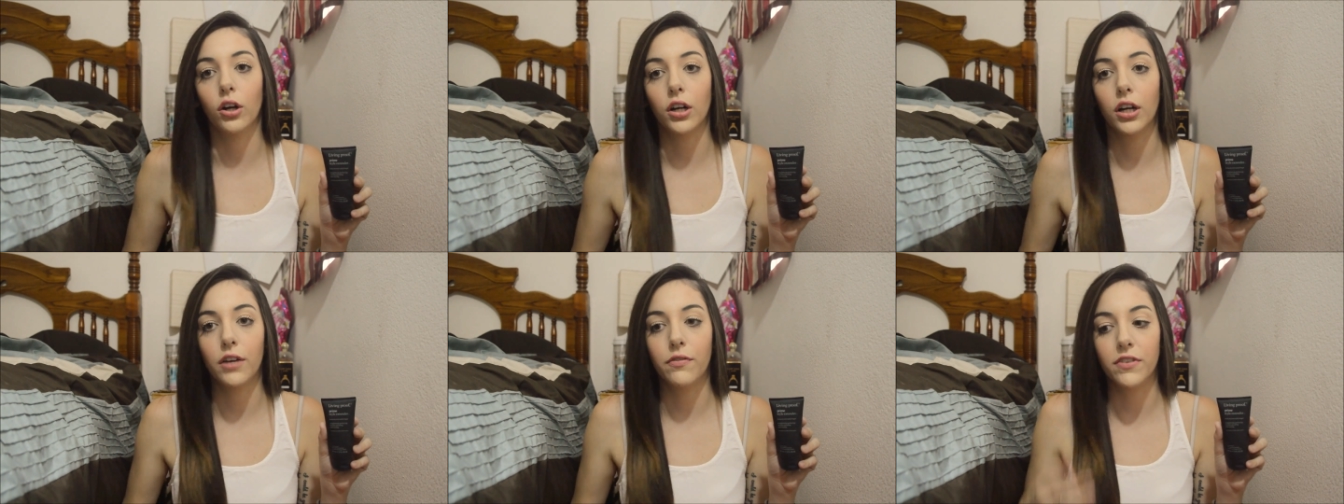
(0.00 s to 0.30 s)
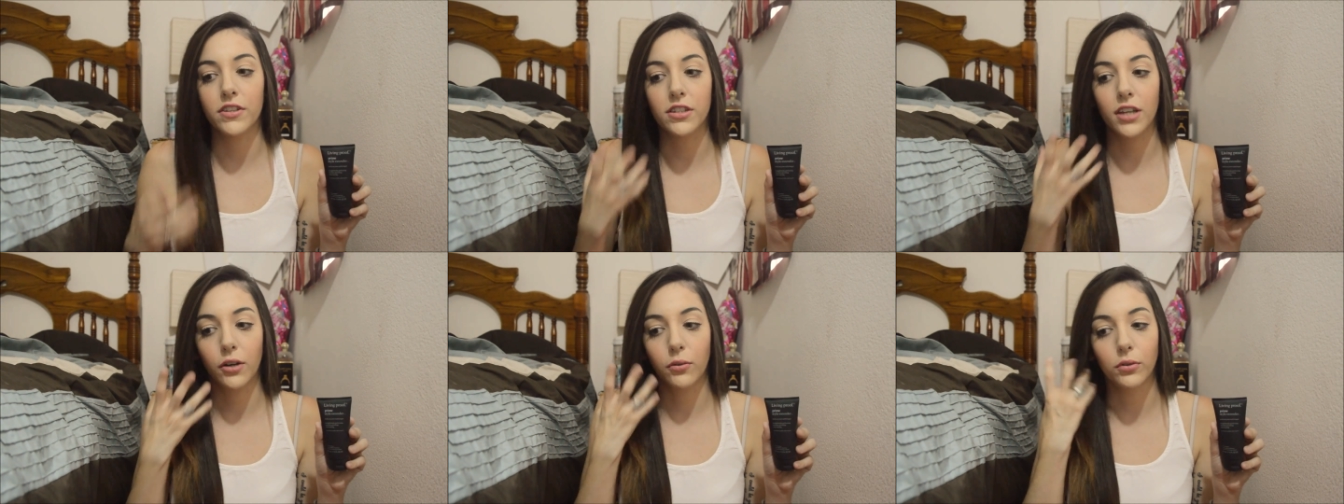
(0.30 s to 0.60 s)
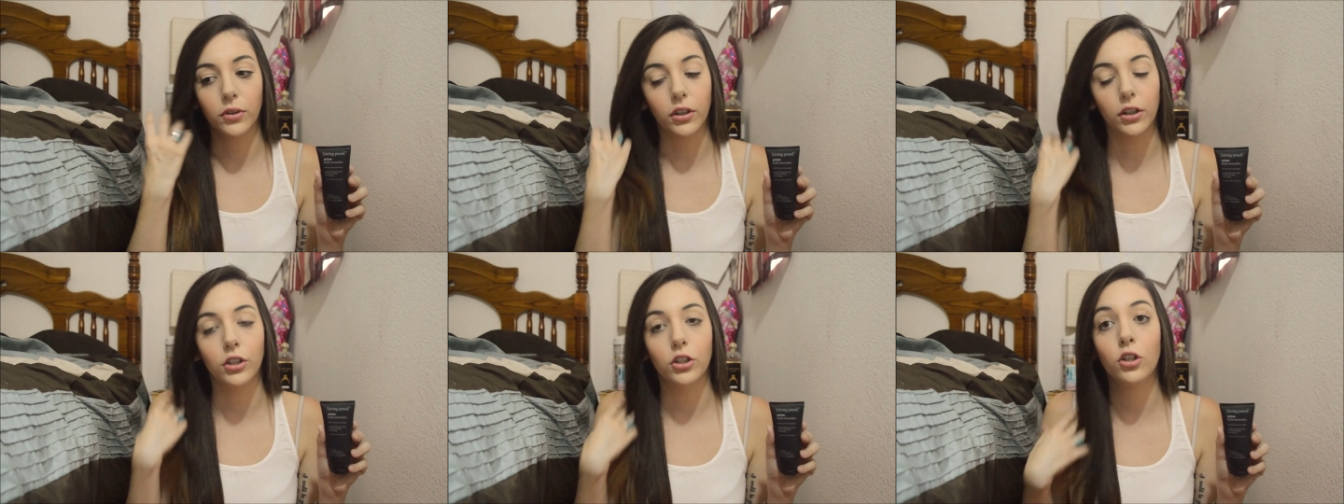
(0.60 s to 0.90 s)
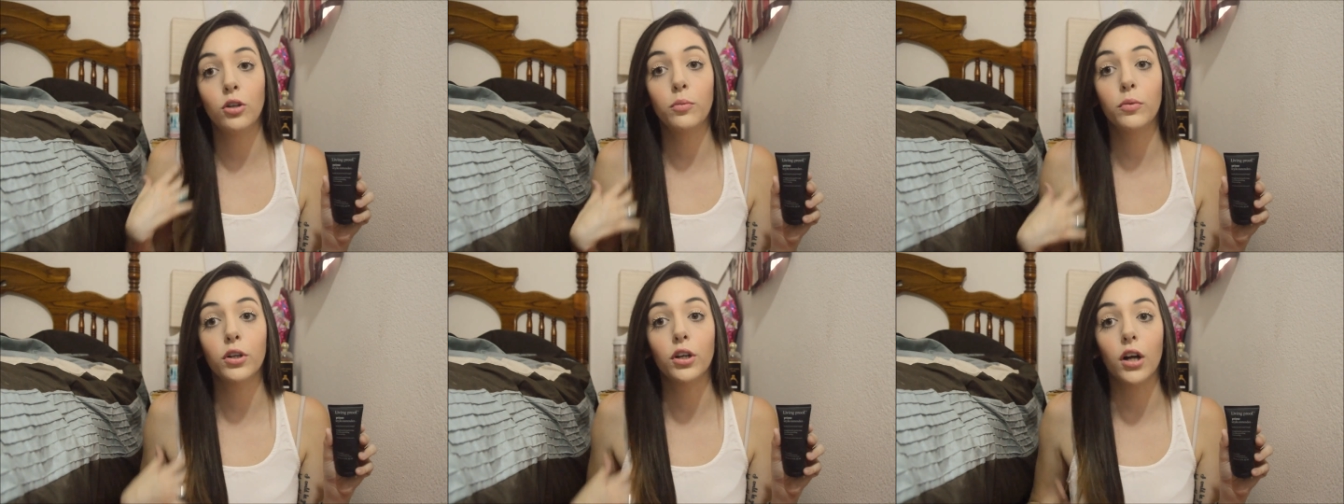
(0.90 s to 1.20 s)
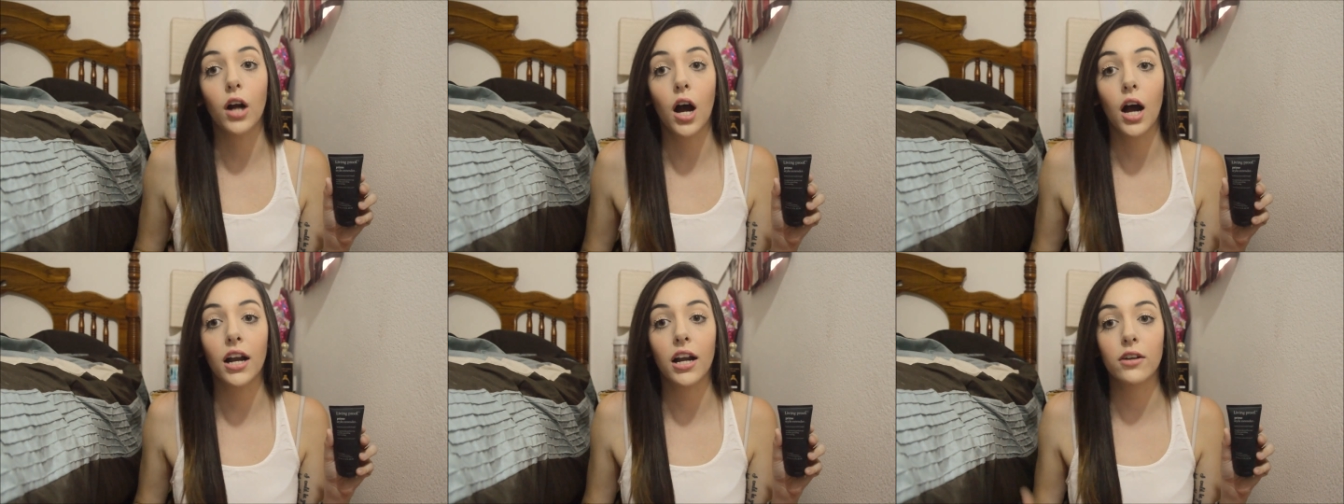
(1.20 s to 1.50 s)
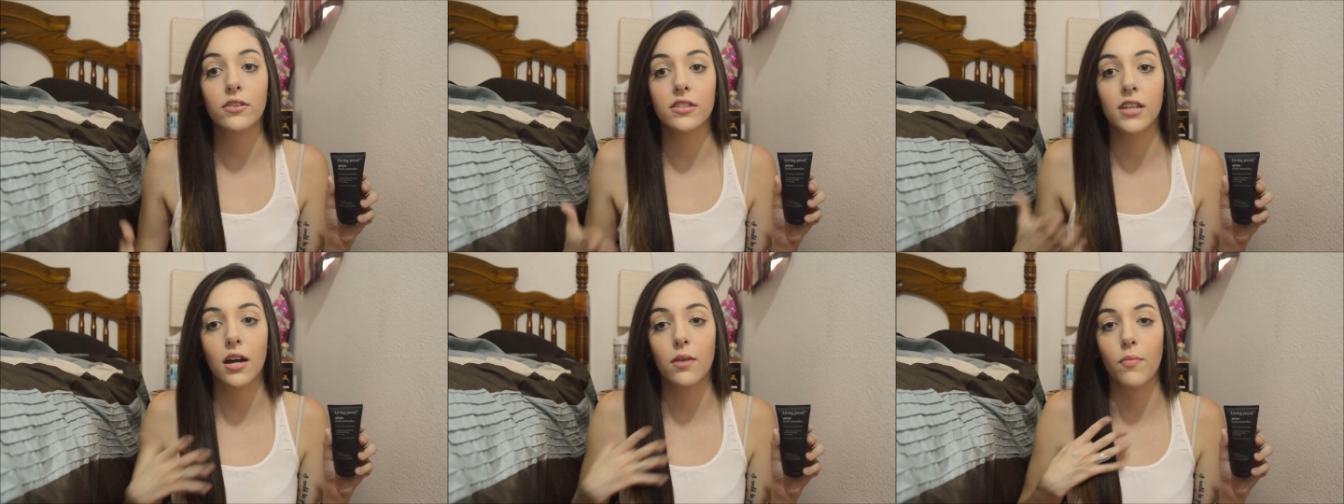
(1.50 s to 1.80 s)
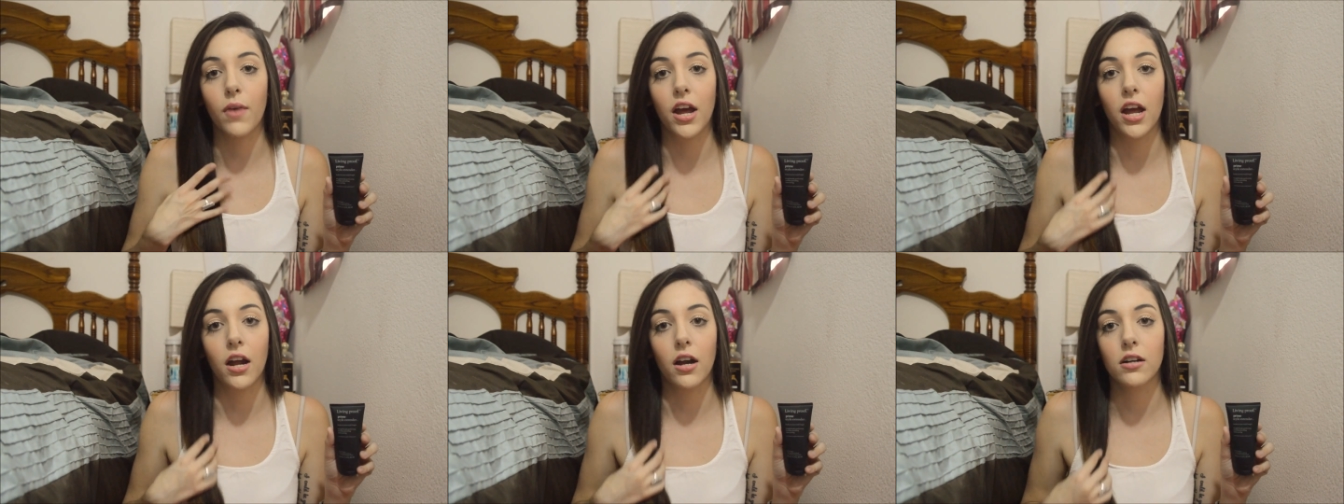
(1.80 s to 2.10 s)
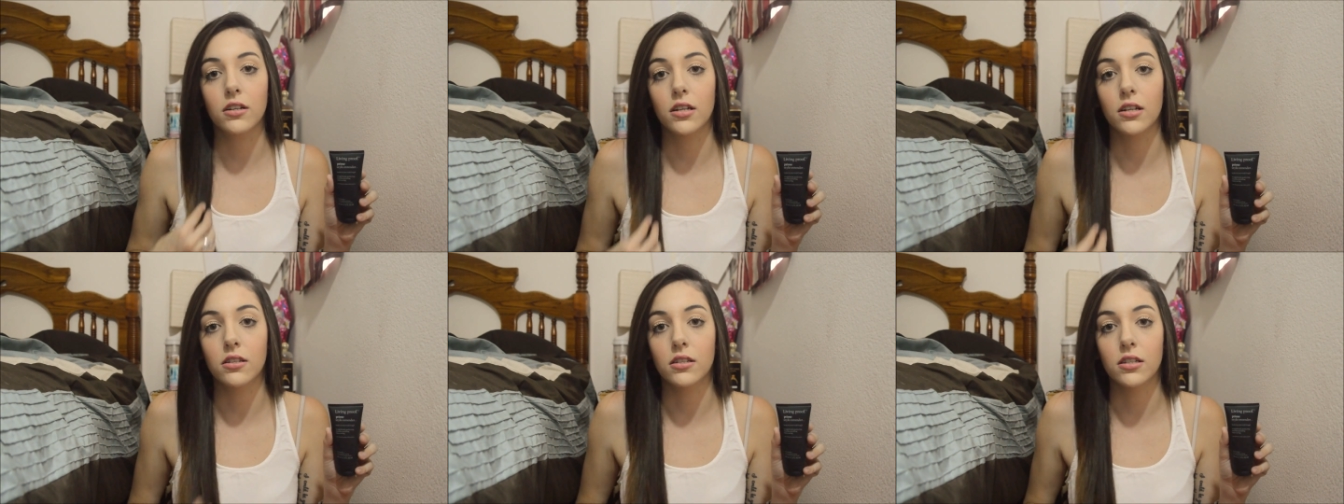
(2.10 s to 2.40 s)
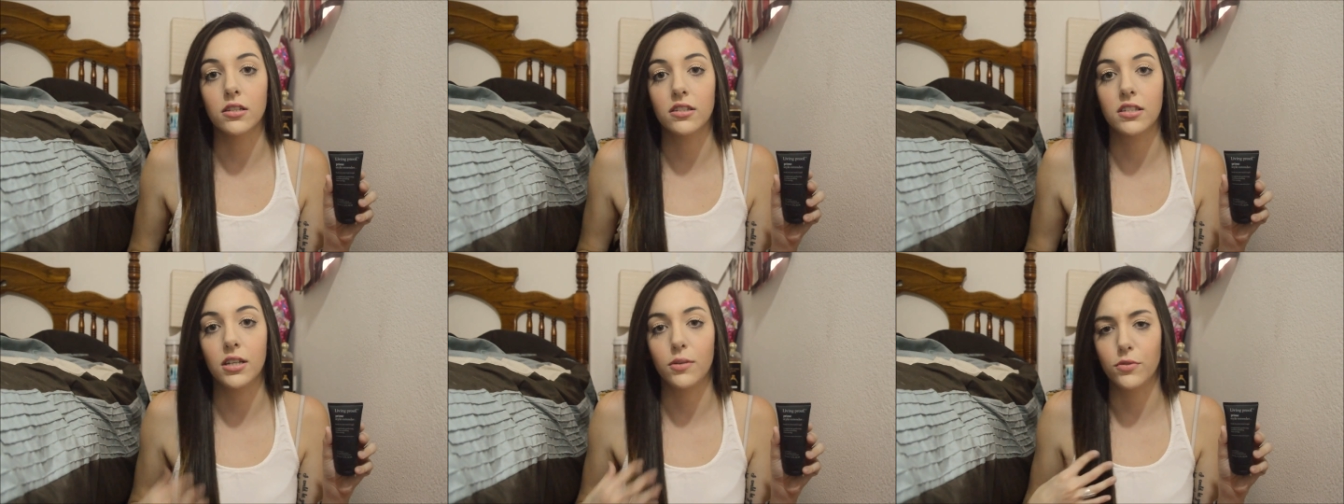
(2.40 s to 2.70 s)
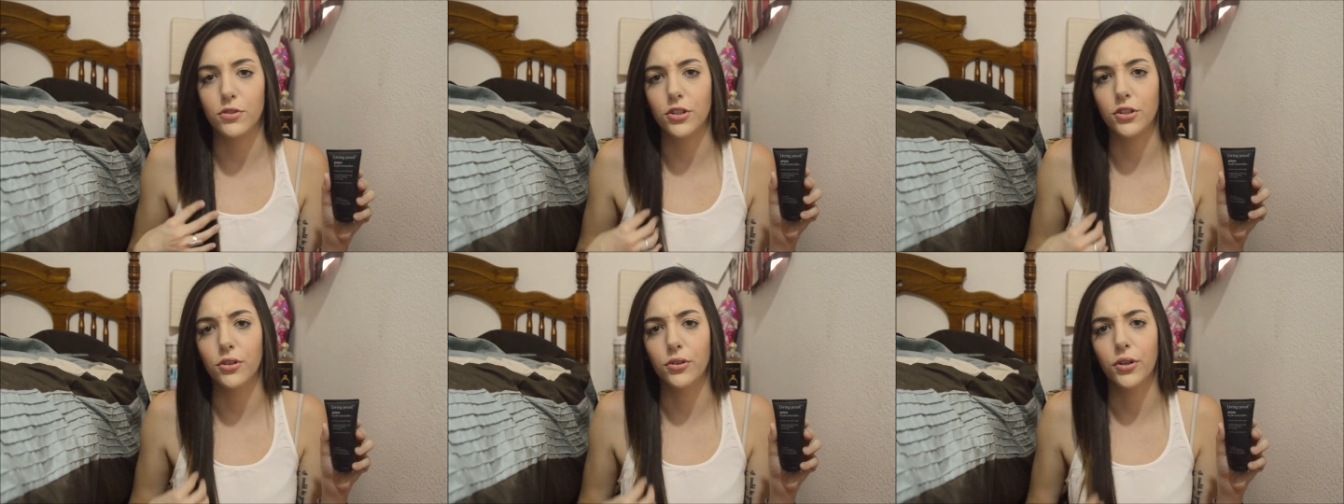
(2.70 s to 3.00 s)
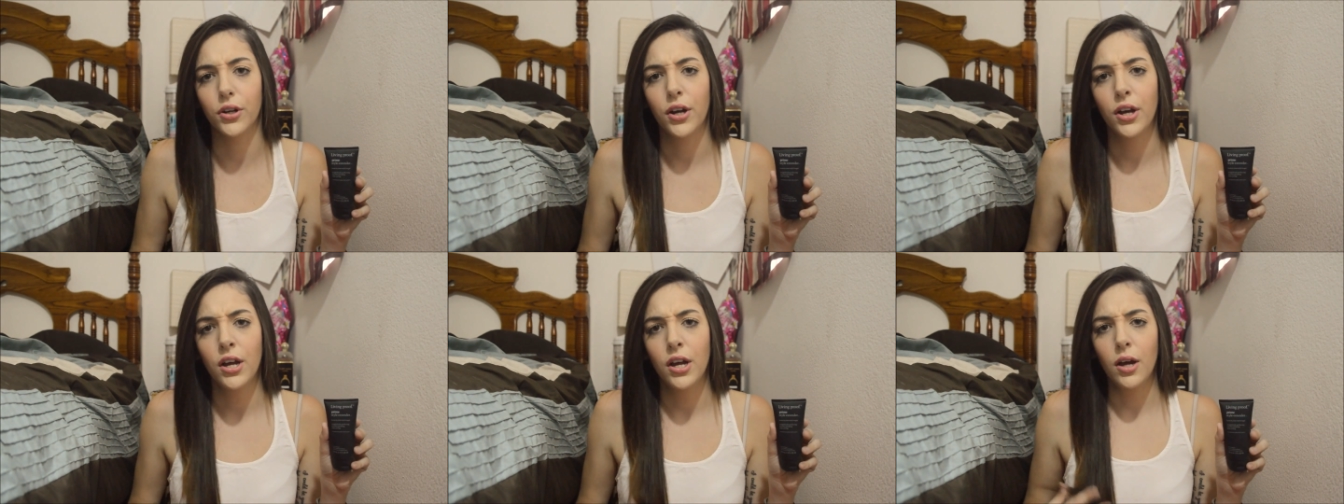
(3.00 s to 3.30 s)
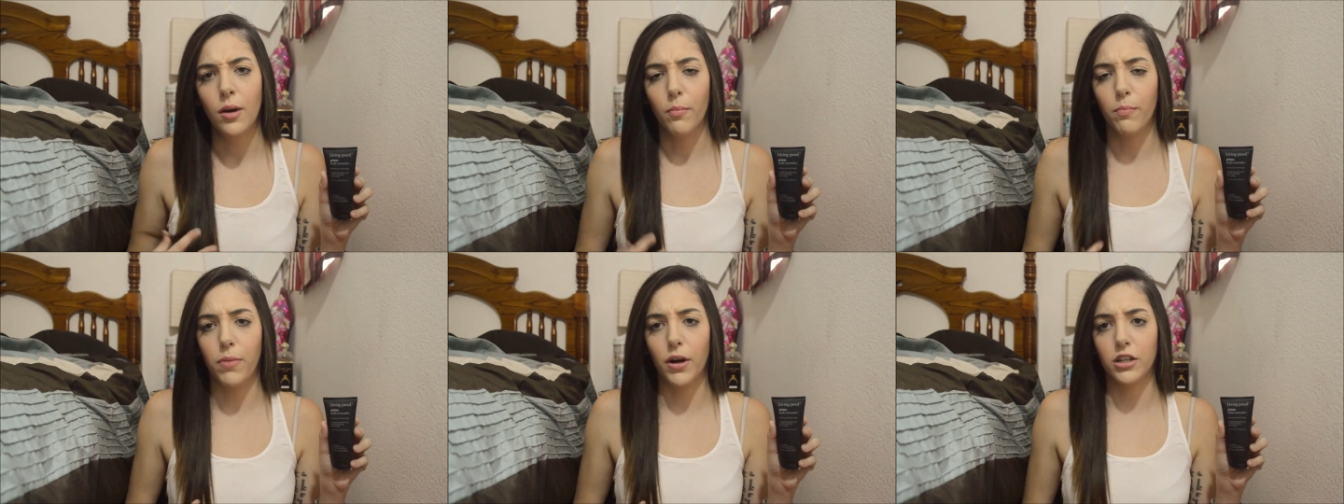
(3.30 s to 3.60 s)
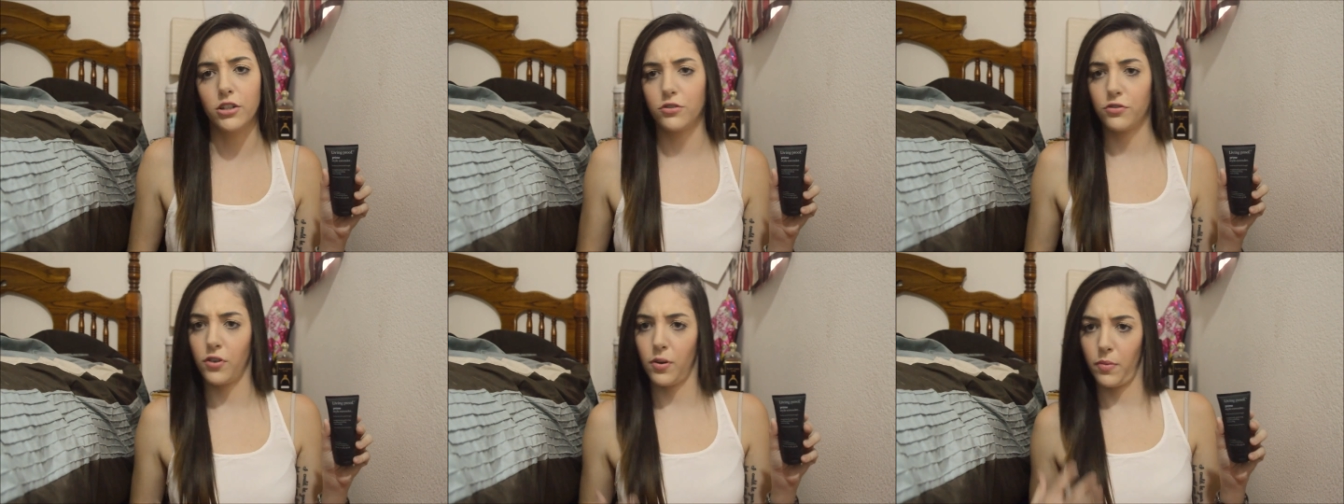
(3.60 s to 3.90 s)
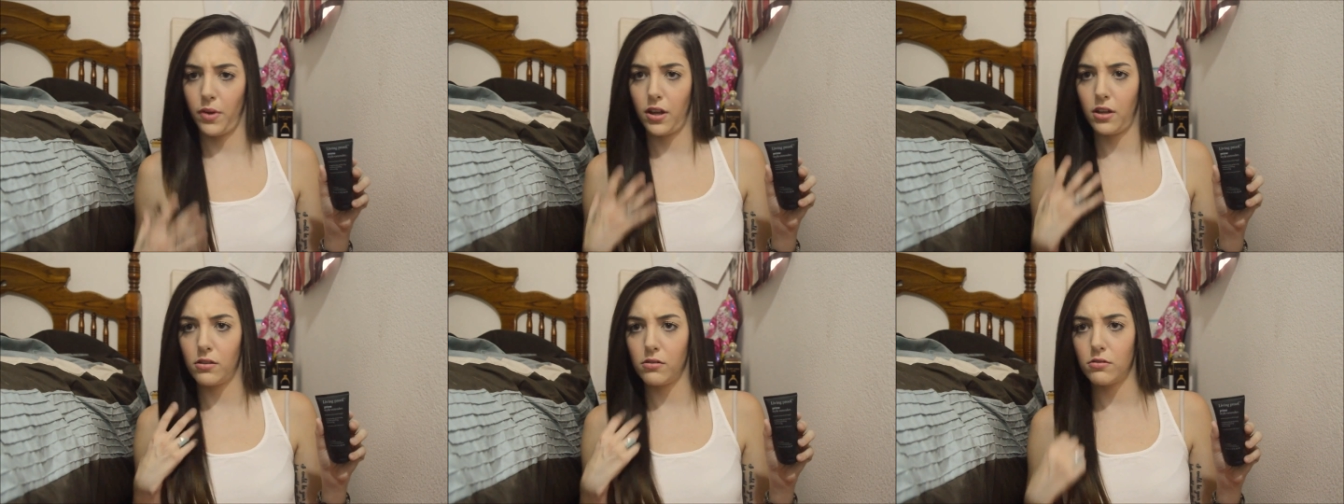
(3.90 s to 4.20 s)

If it's like really humid or hot outside, my hair doesn't seem to budge from it.